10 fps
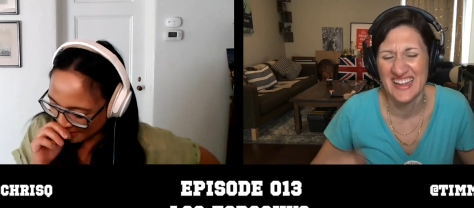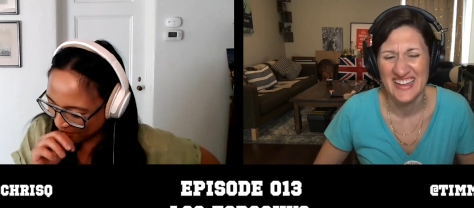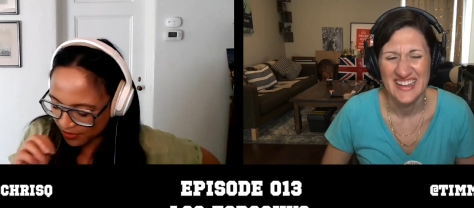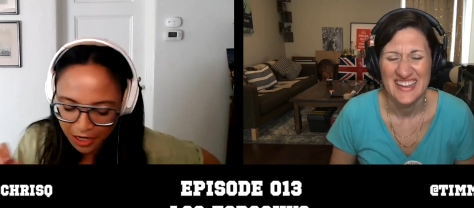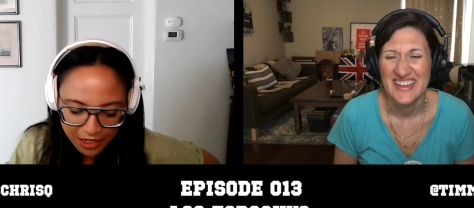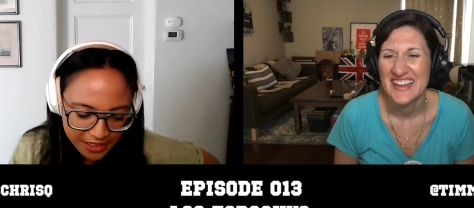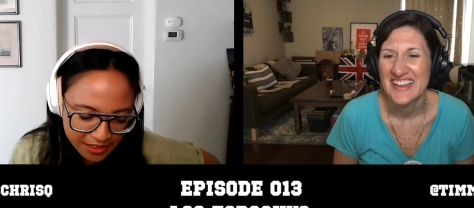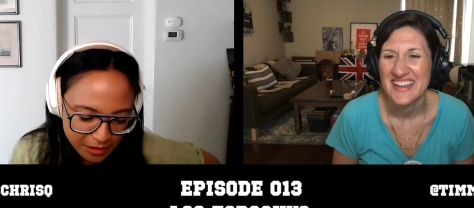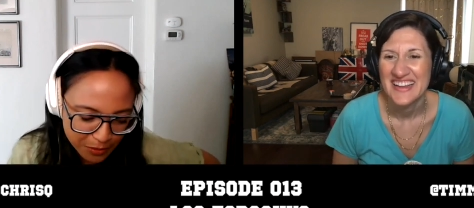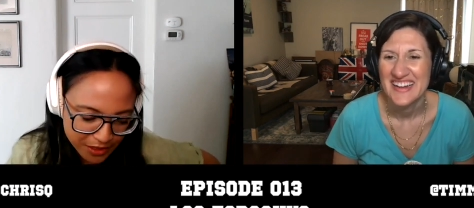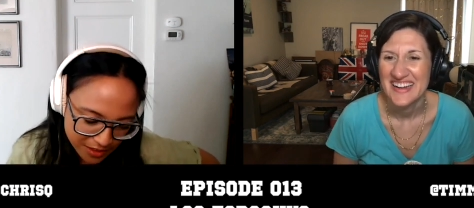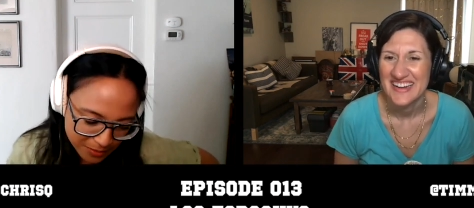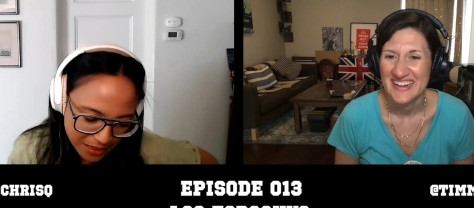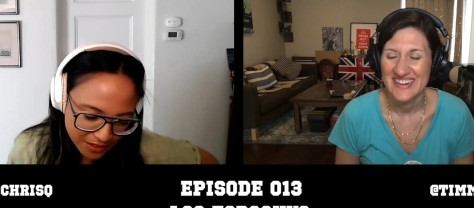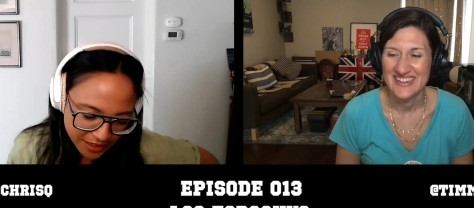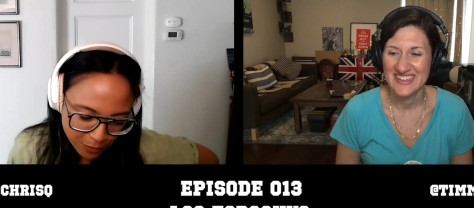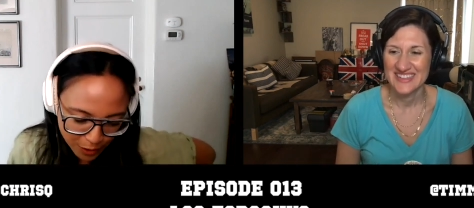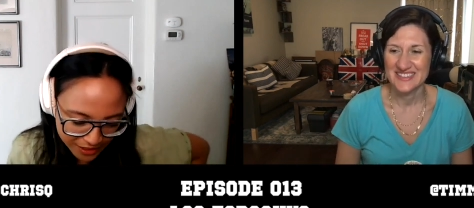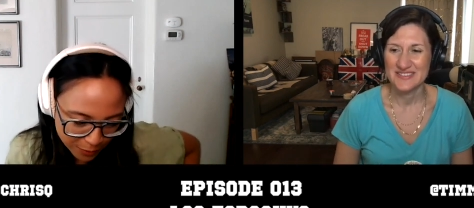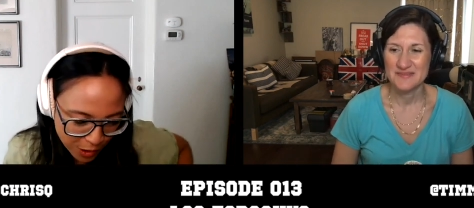Speaker 1: and they're talking to the priest about like
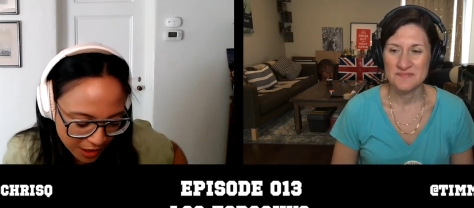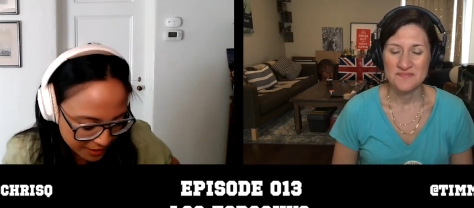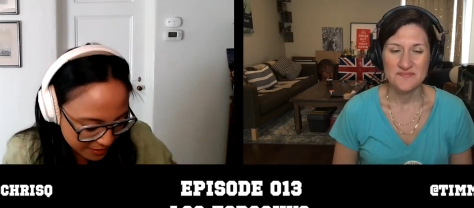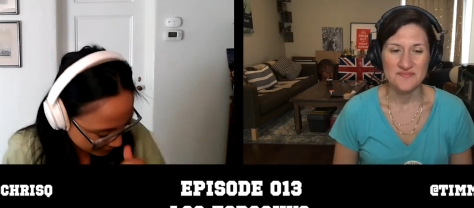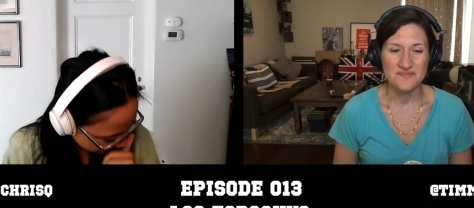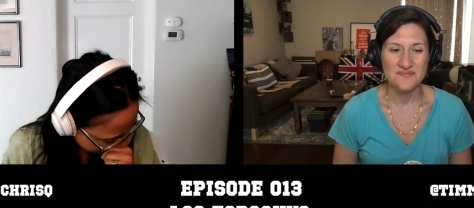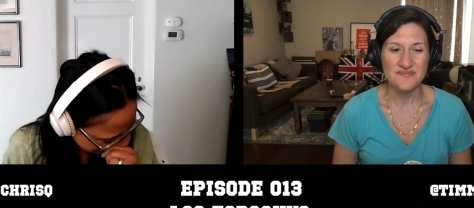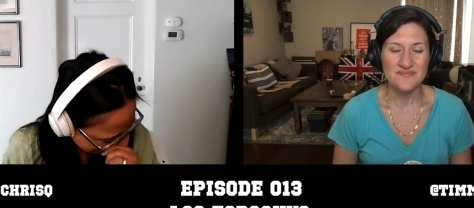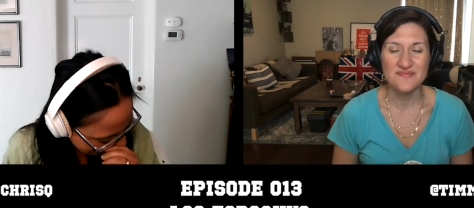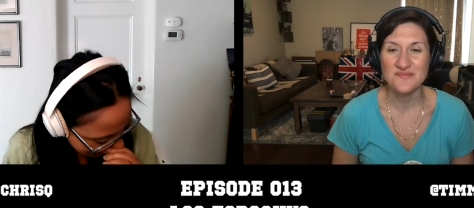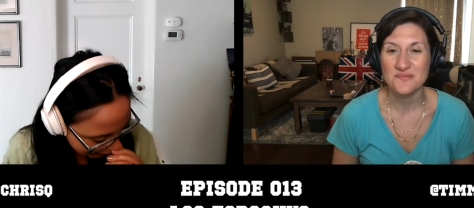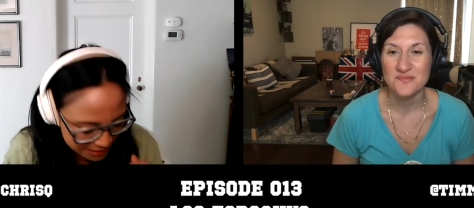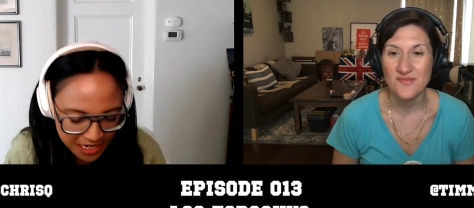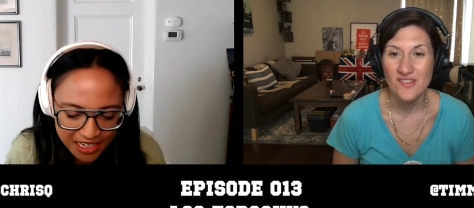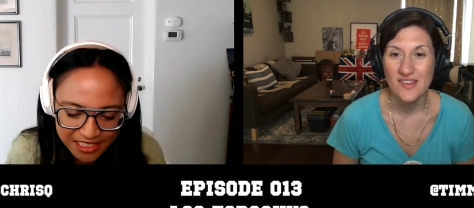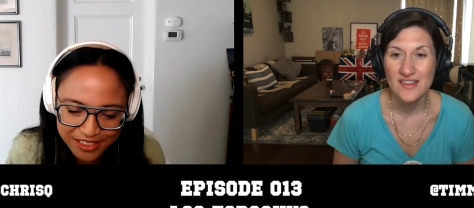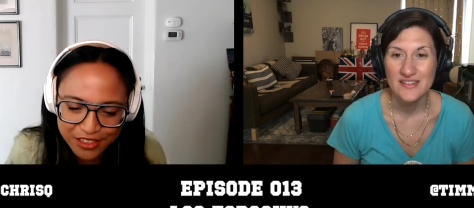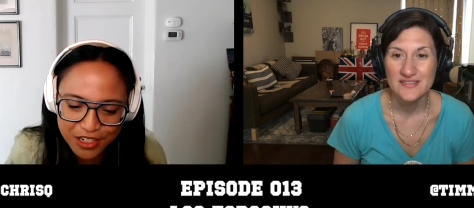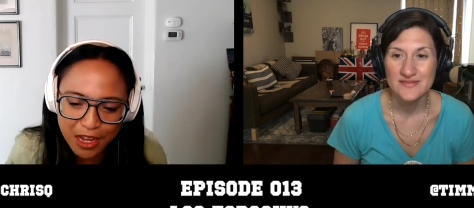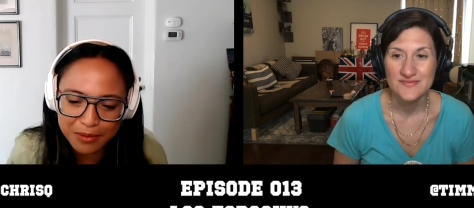what he wants. And
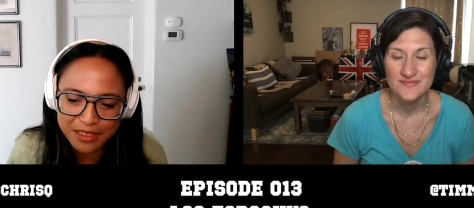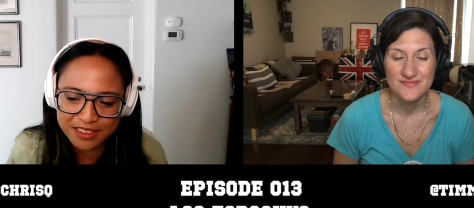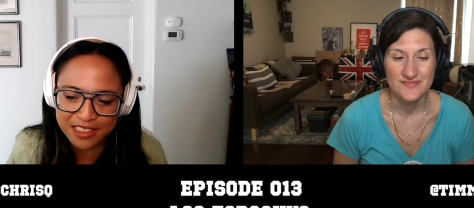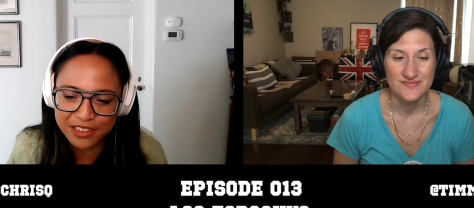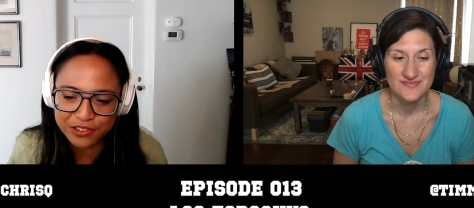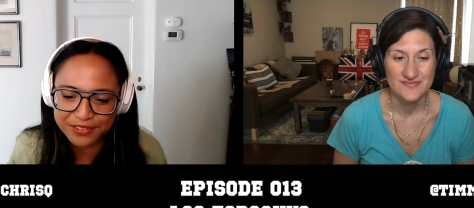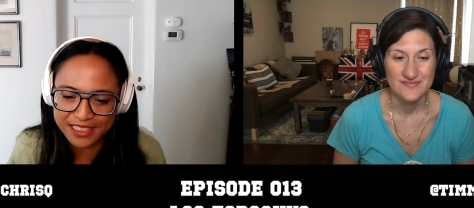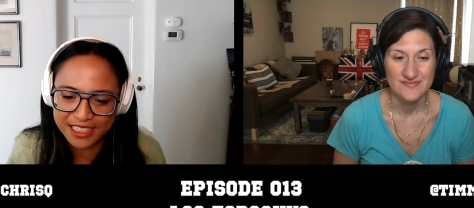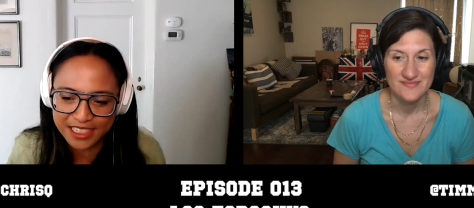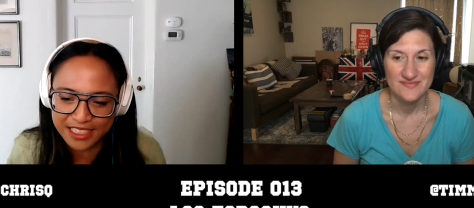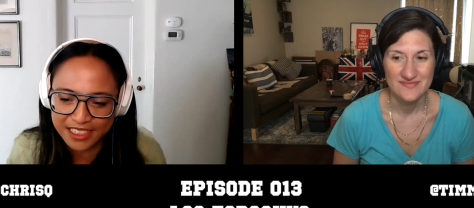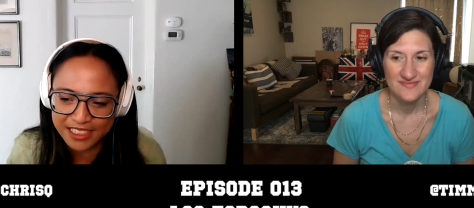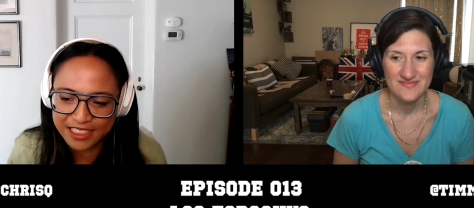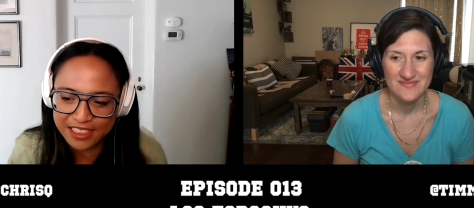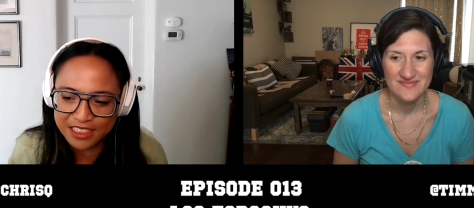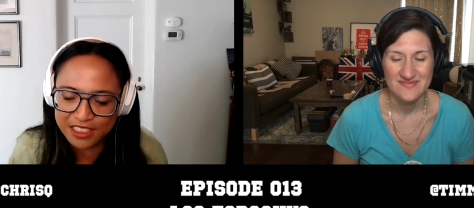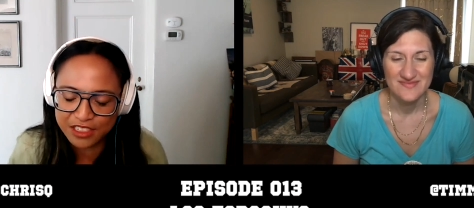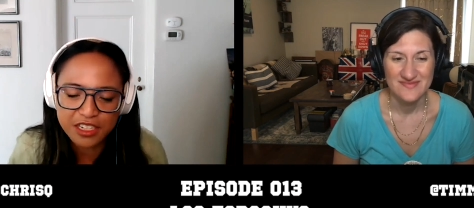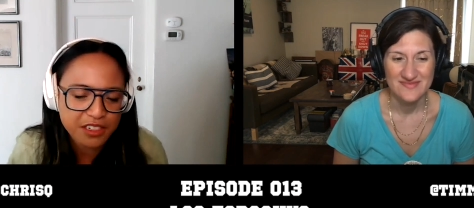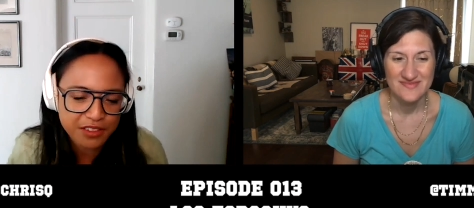Tati's job is literally
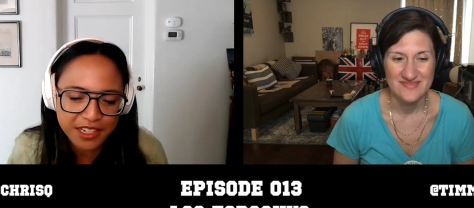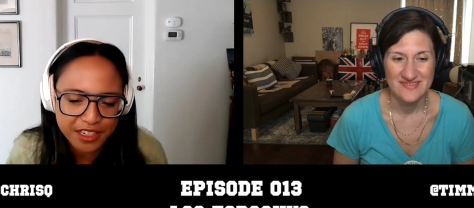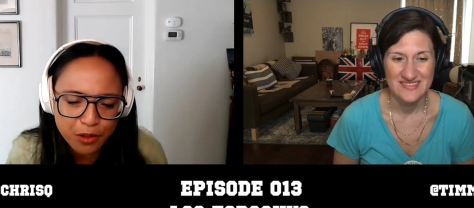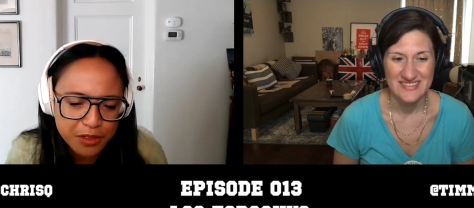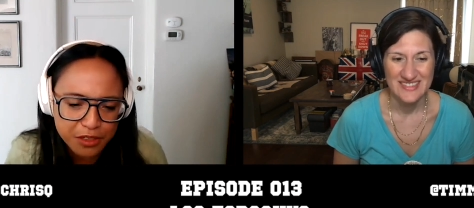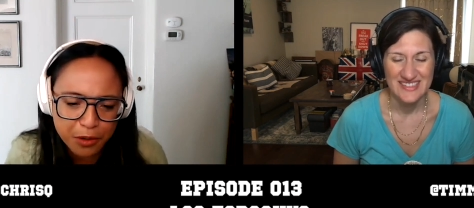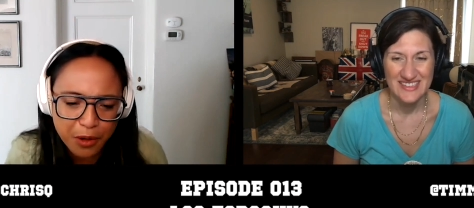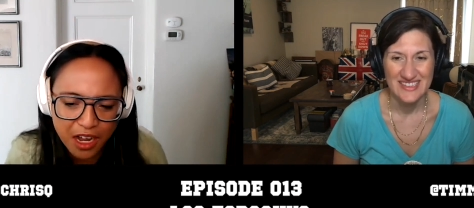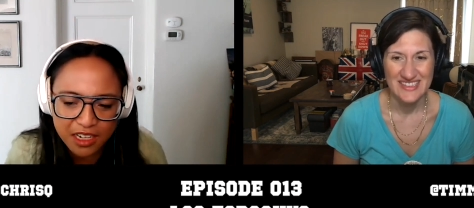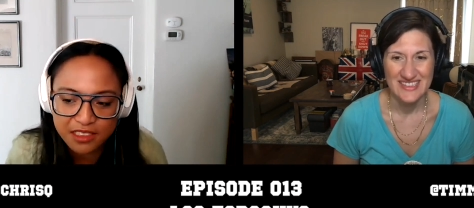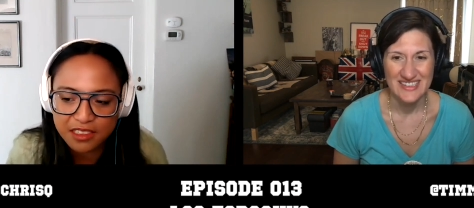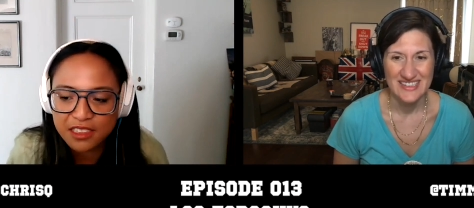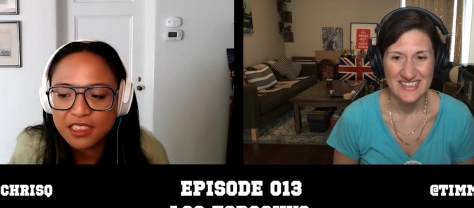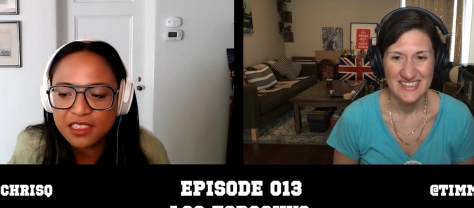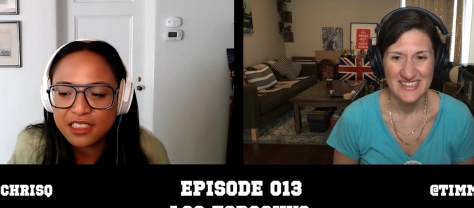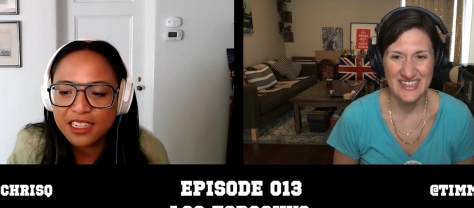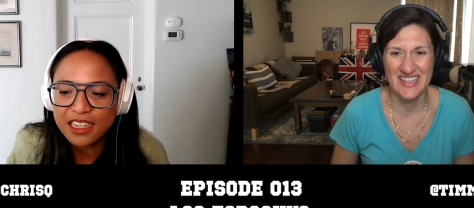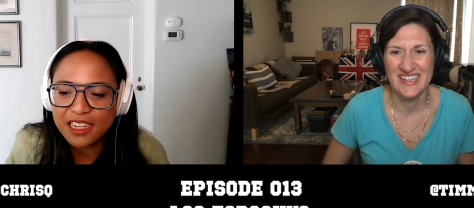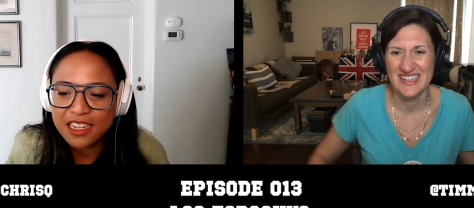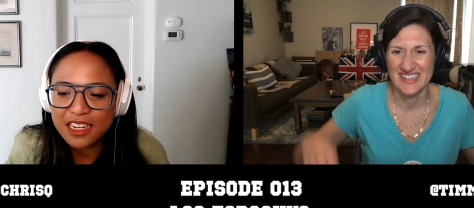she's like, "Oh, it's so hot."
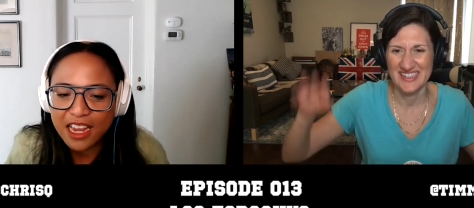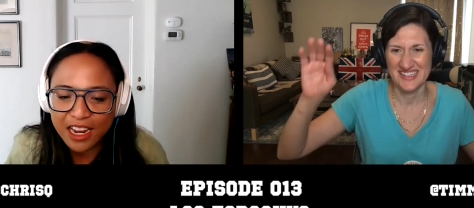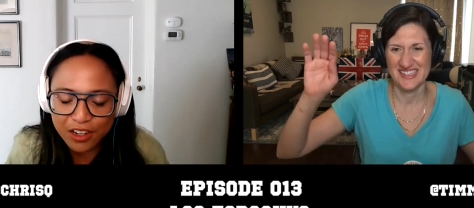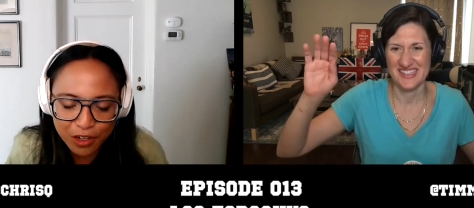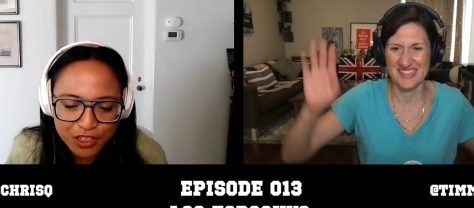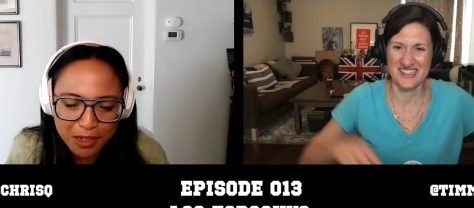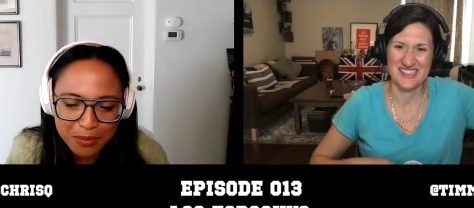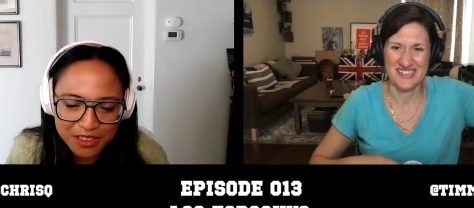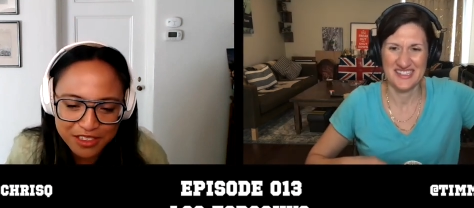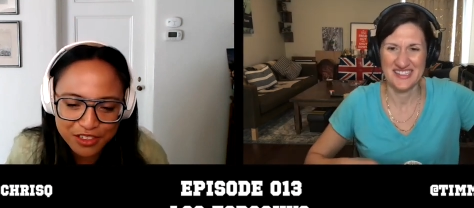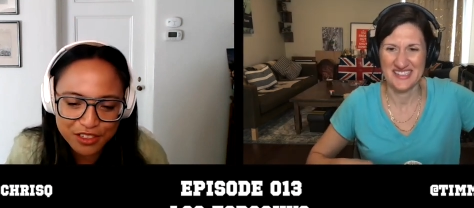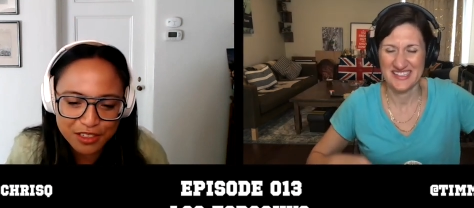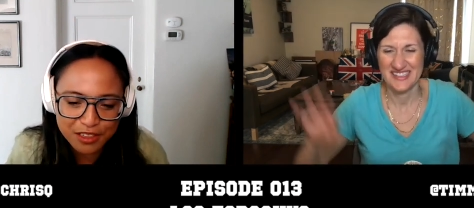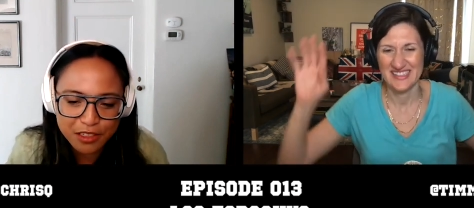And her job is to just